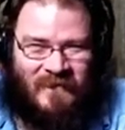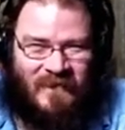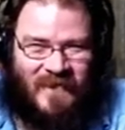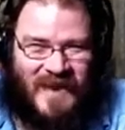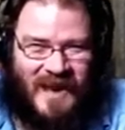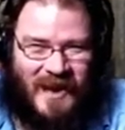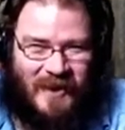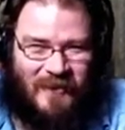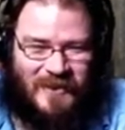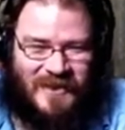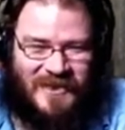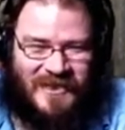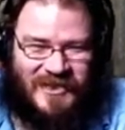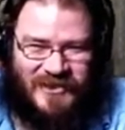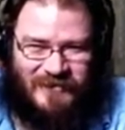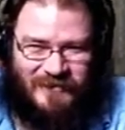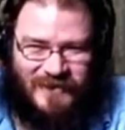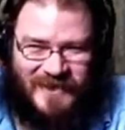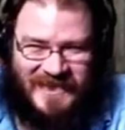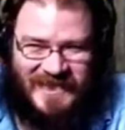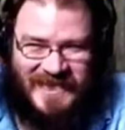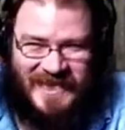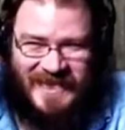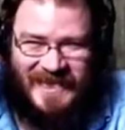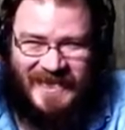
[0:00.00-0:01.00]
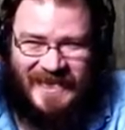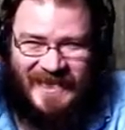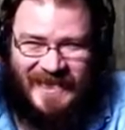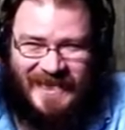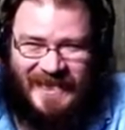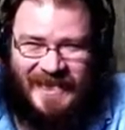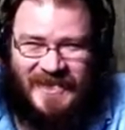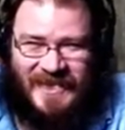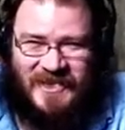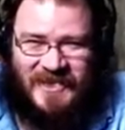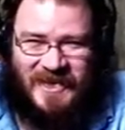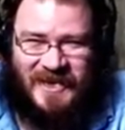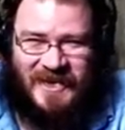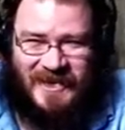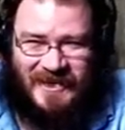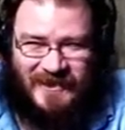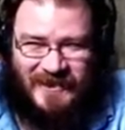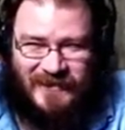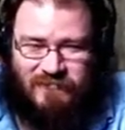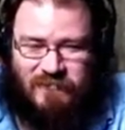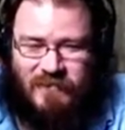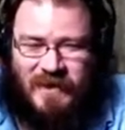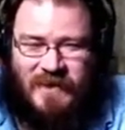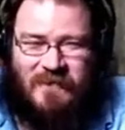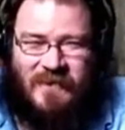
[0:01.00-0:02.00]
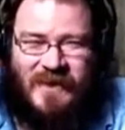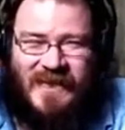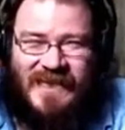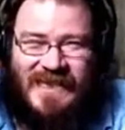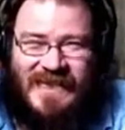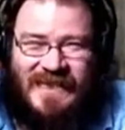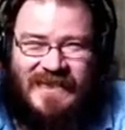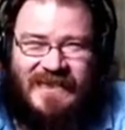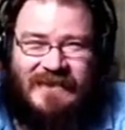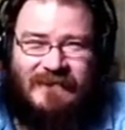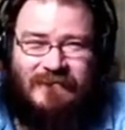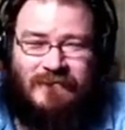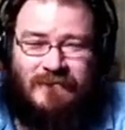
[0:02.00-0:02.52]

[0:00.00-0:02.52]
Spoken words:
I wish it was egg. I changed my mind.